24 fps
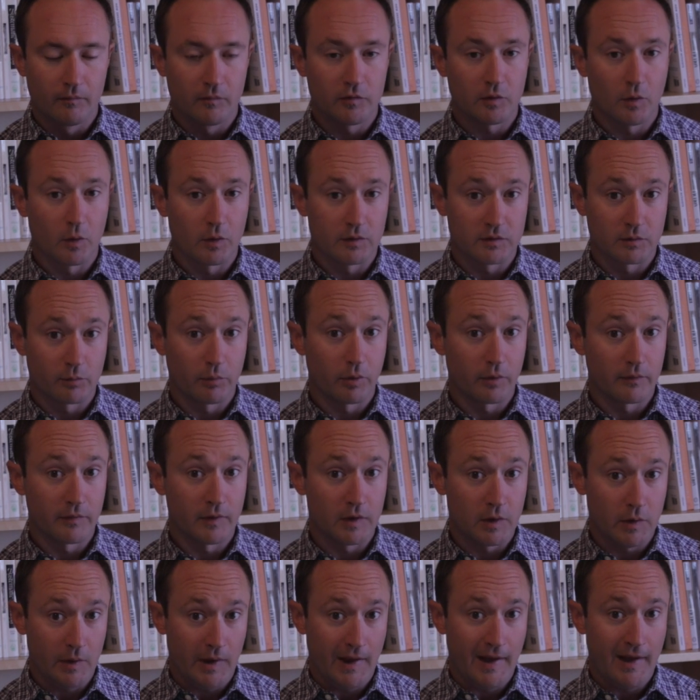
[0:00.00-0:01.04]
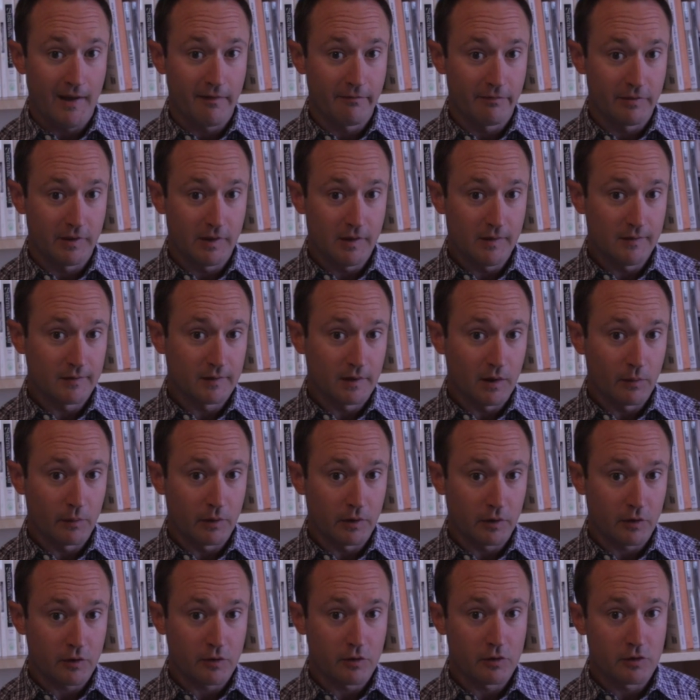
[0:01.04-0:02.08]
So it's important that you have these, and I would
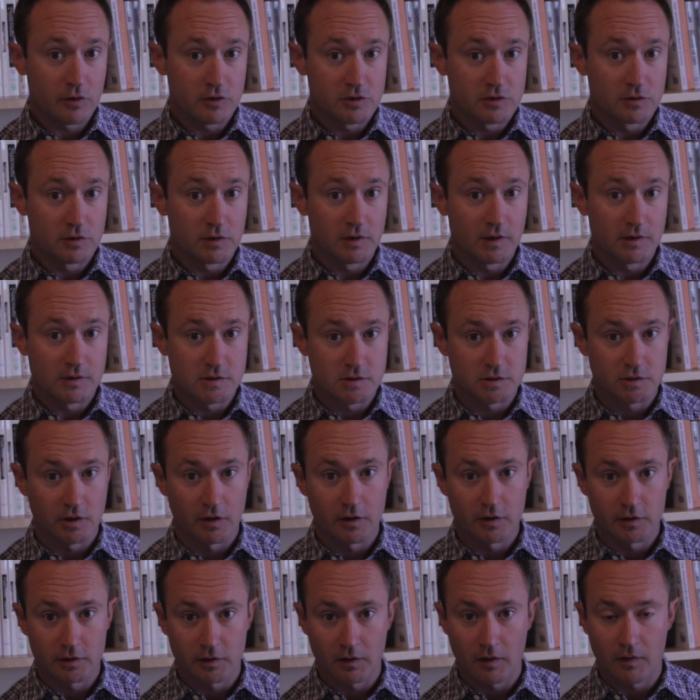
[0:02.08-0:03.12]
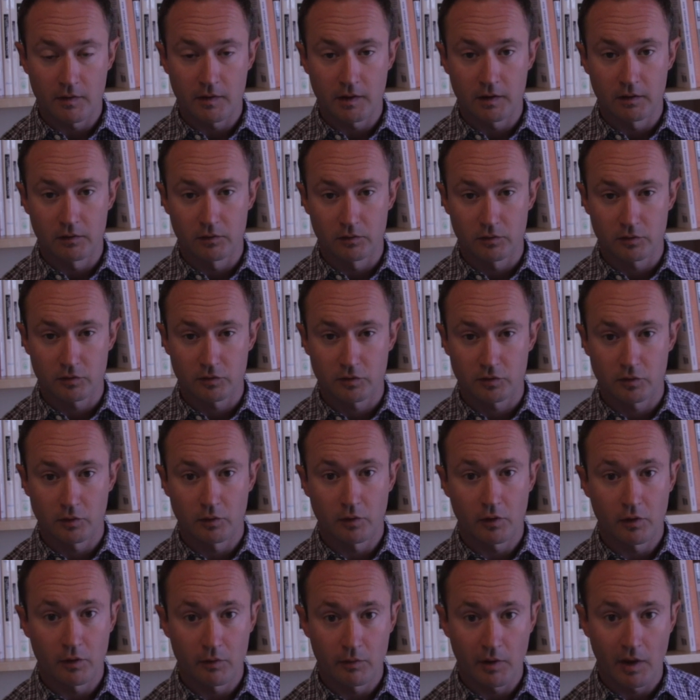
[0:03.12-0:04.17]
encourage you to get started on these
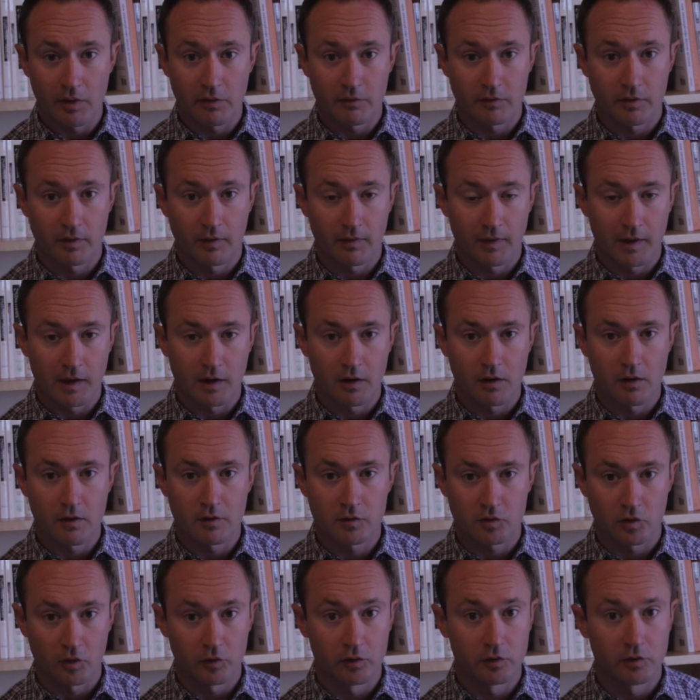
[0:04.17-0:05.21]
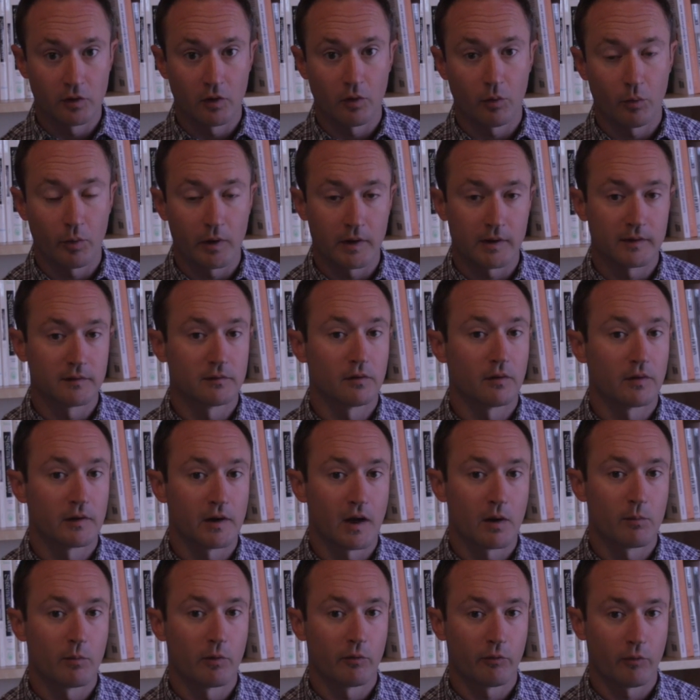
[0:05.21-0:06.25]
sooner rather than later, so don't wait until the
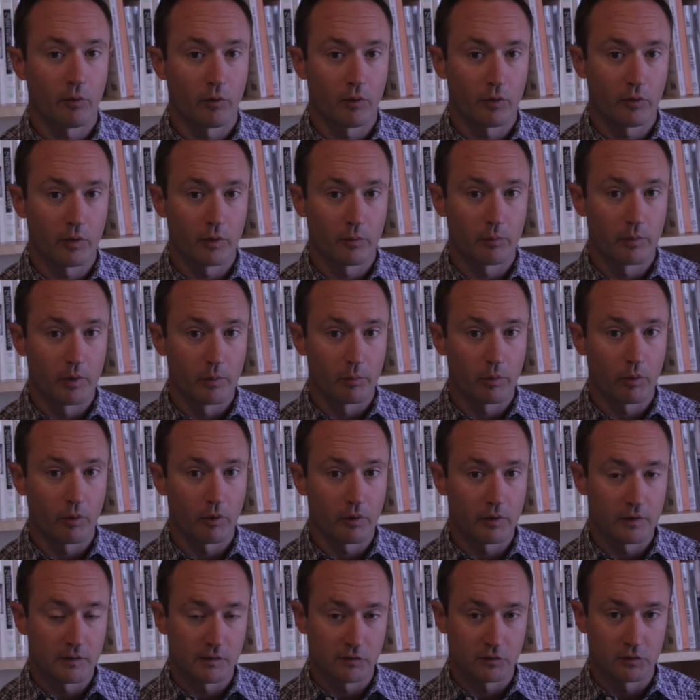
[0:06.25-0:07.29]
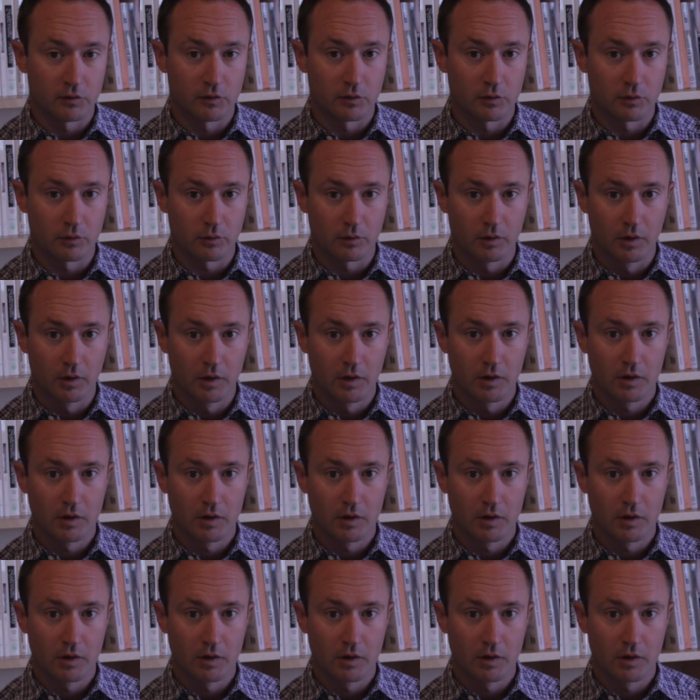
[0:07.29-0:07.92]
night before the report is due